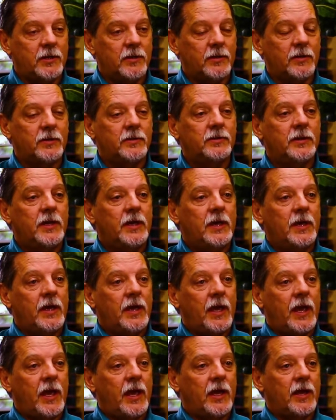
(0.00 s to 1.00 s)
ill,
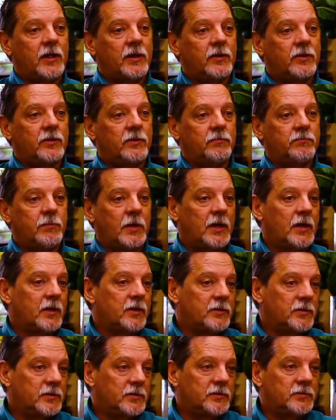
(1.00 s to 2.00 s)
and
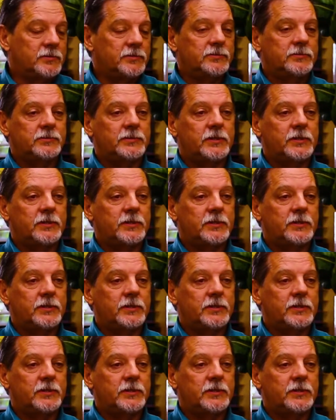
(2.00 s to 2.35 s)
medical